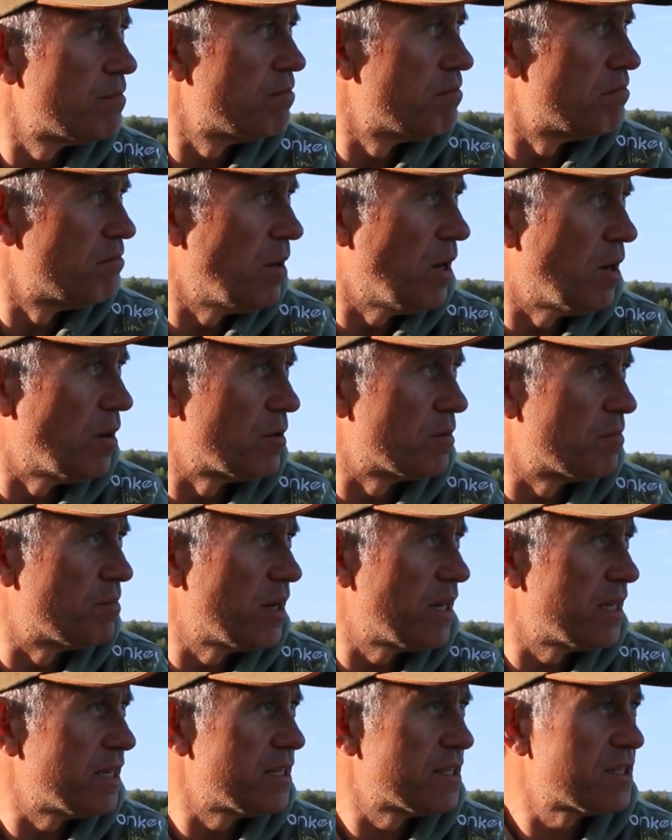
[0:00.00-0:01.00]
hard
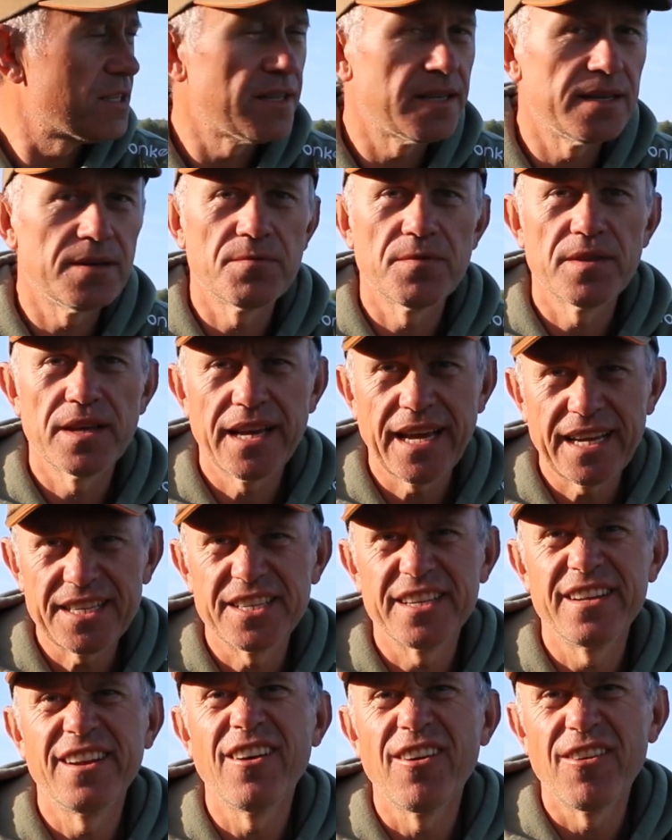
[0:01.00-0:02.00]
baits, so they
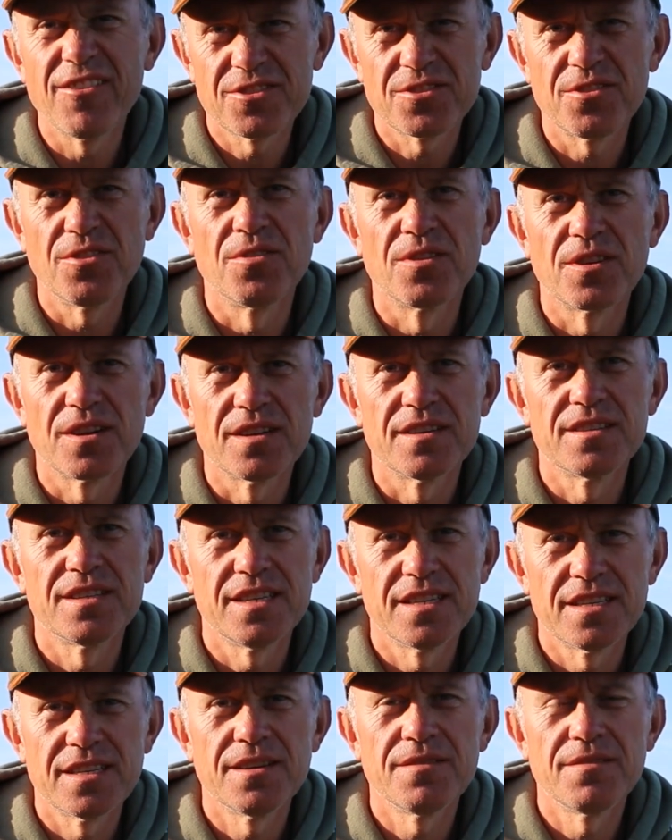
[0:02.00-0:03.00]
actually last longer.
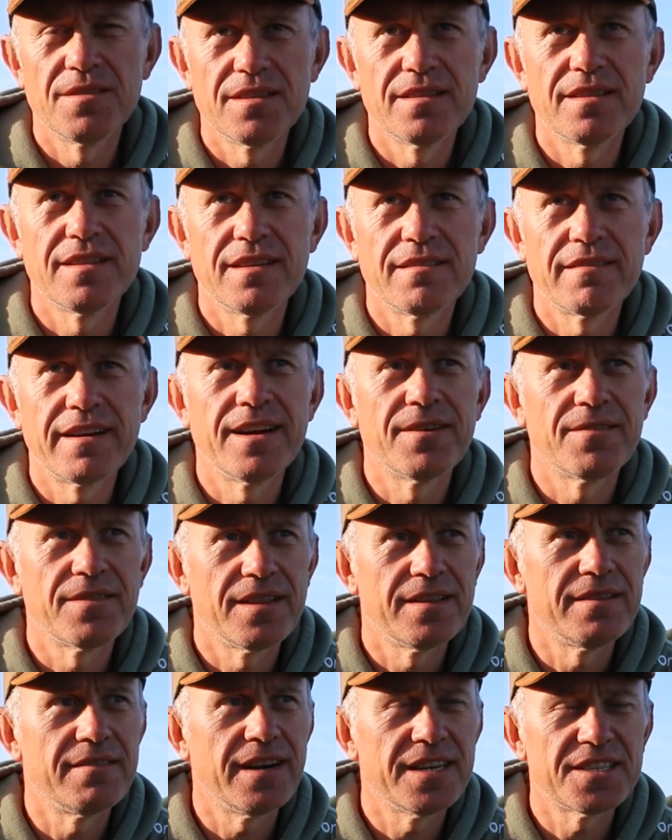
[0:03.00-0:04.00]
They're out,
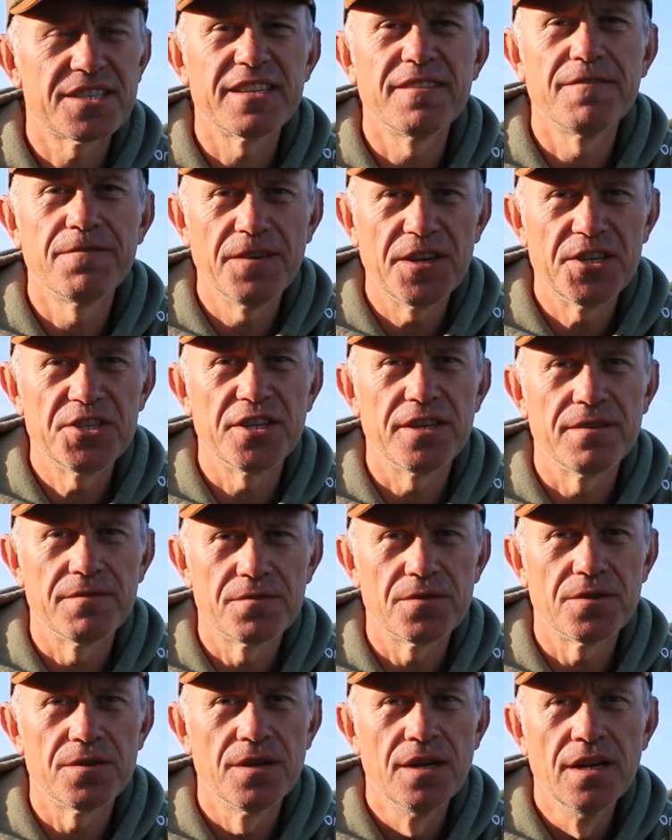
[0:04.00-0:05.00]
you're actually fishing
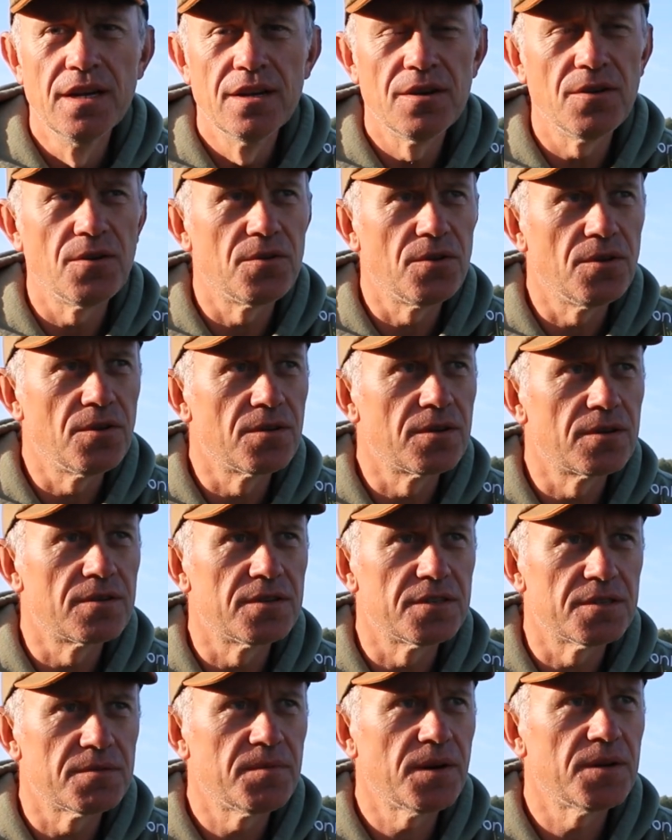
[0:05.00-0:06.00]
for a lot longer,
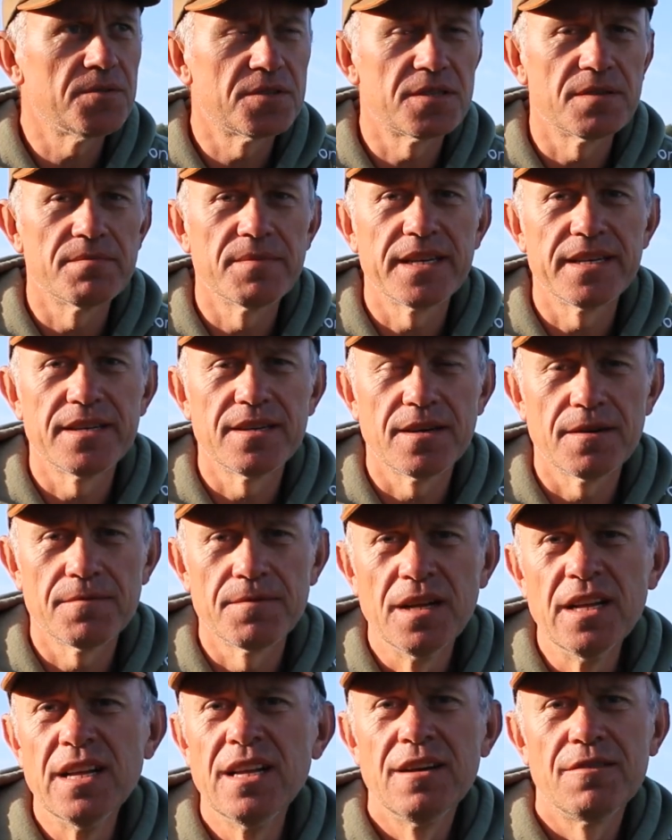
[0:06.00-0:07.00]
as opposed to me. I've
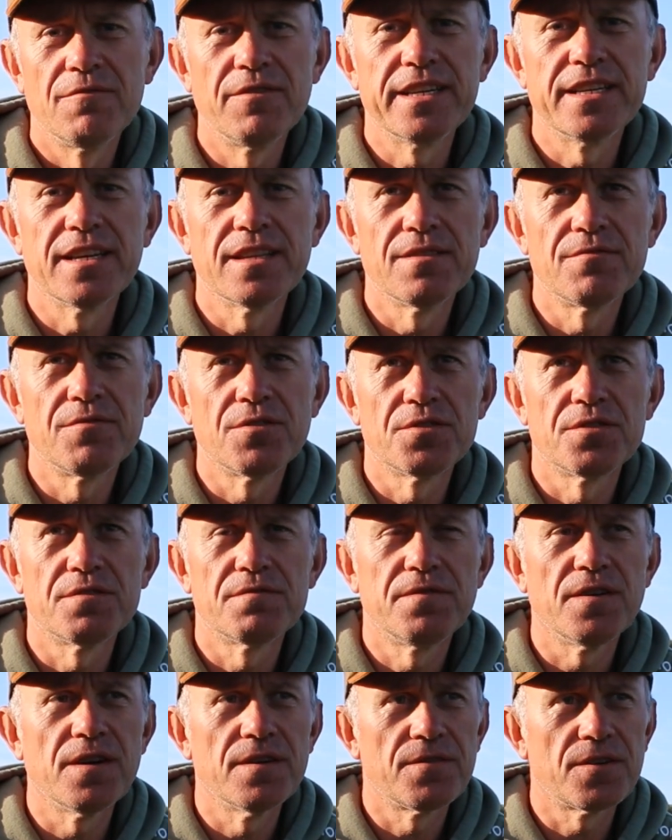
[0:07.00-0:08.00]
redone the rods at
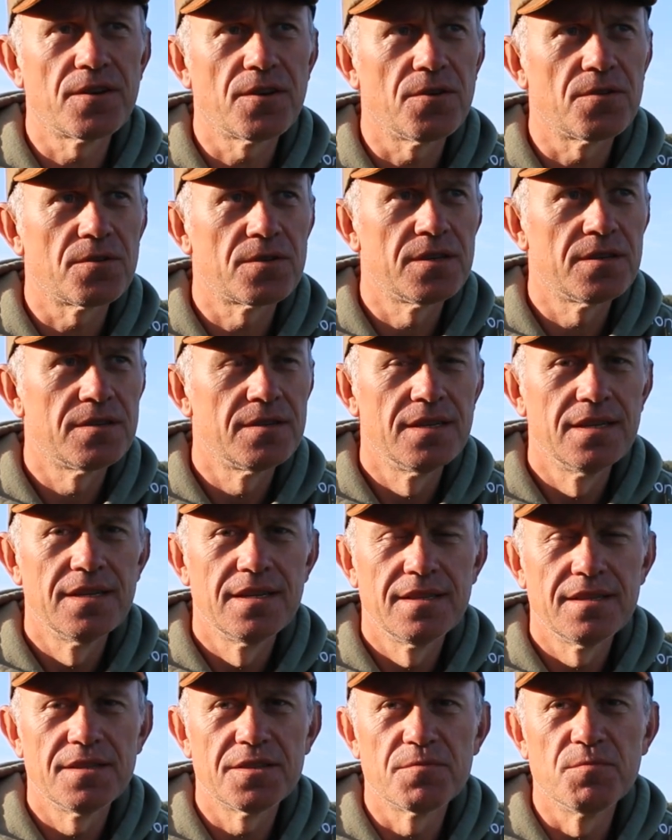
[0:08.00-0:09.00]
5 o'clock
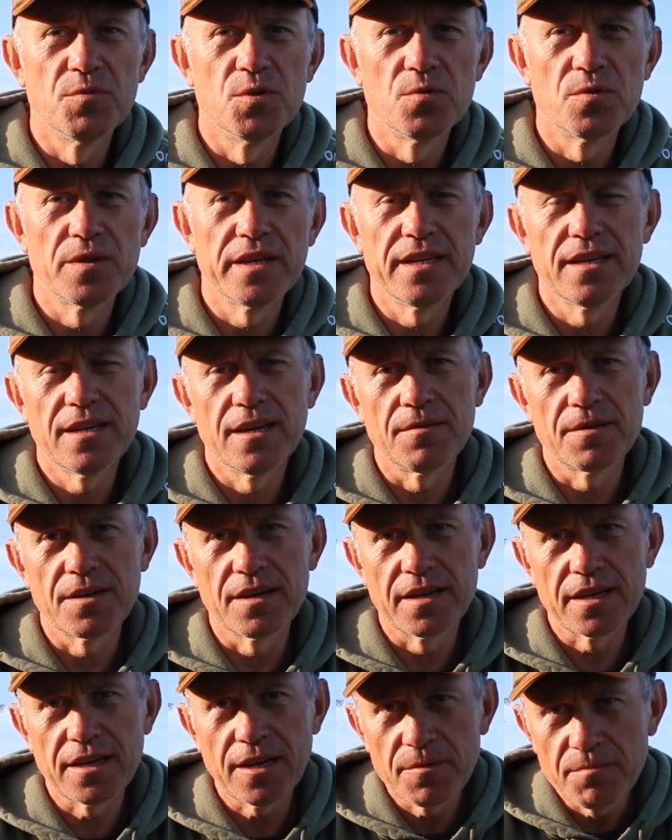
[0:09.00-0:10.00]
this morning. I'm
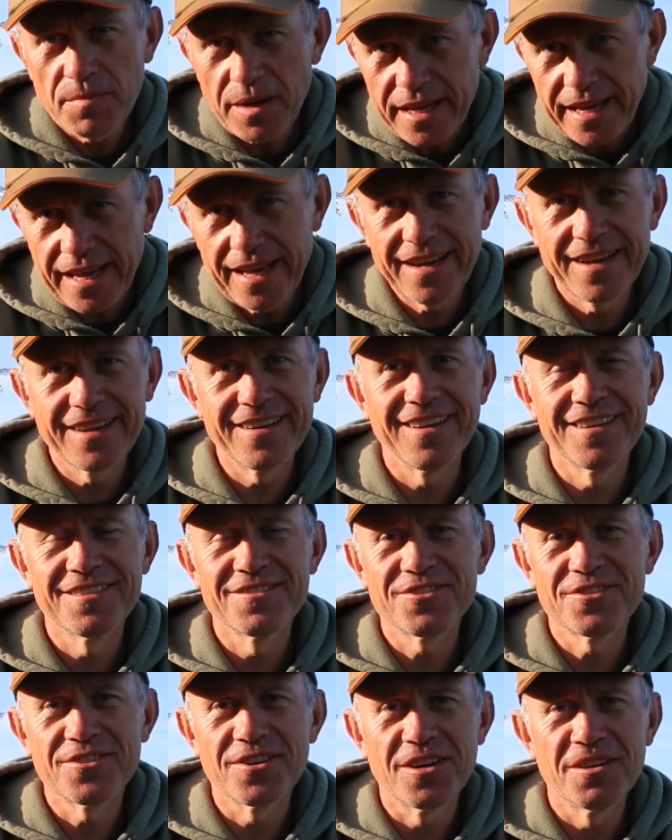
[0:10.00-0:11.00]
going to go back out at
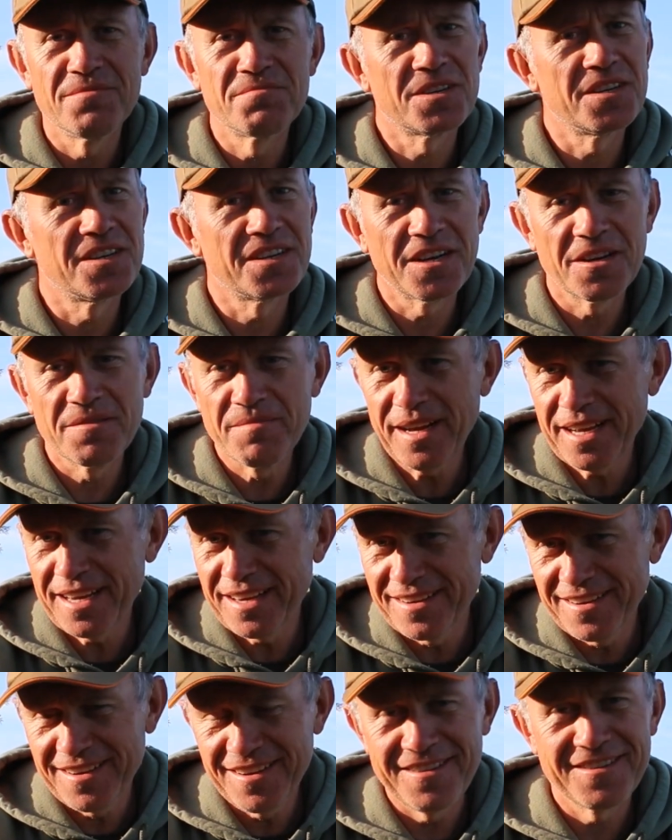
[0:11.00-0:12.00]
lunchtime, going to go back
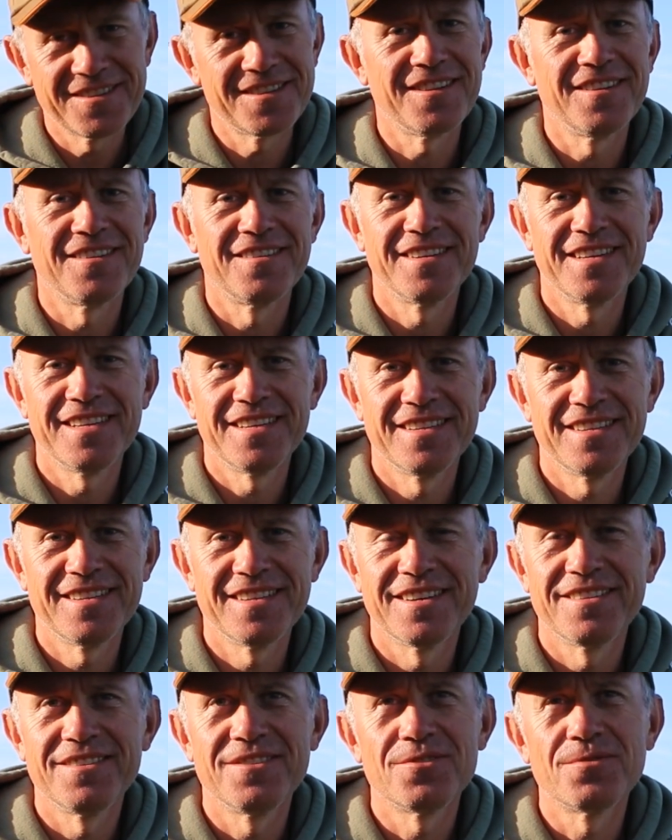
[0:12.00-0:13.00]
at last light.
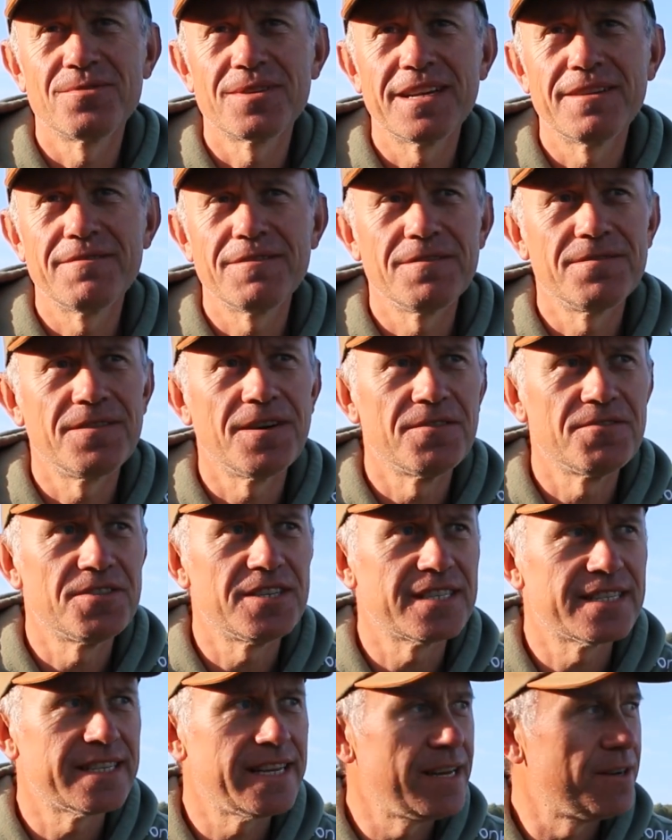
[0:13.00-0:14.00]
You're talking every
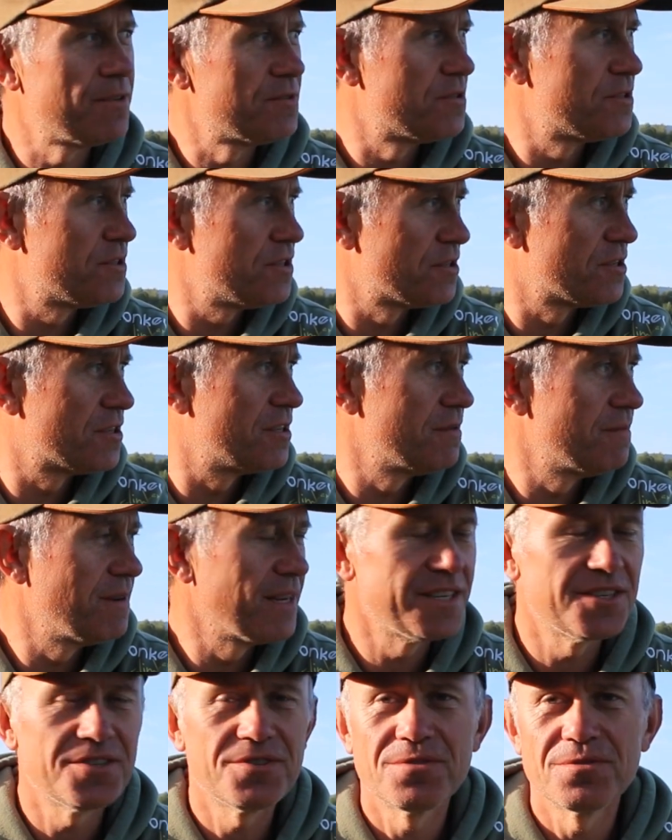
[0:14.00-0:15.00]
5-6 hours just to
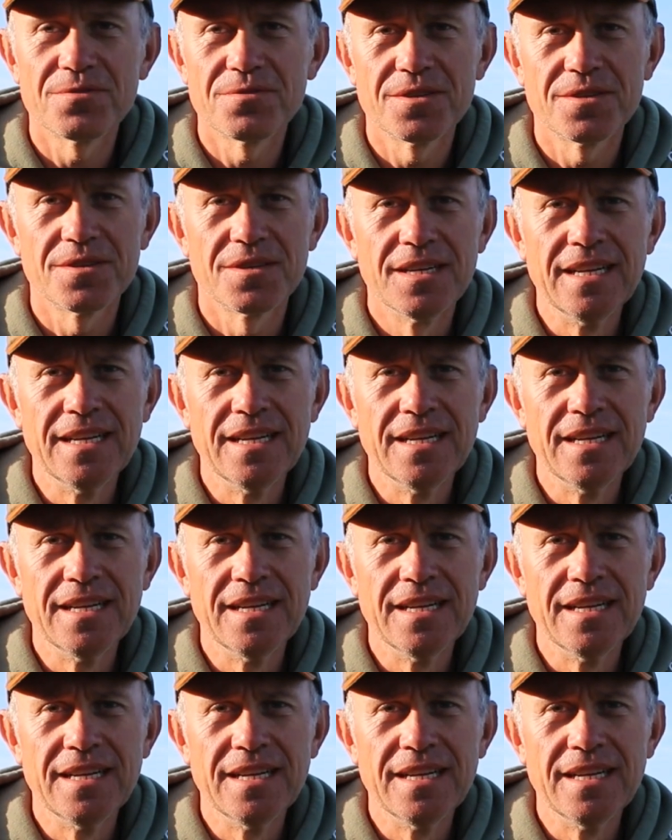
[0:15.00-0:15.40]
make sure that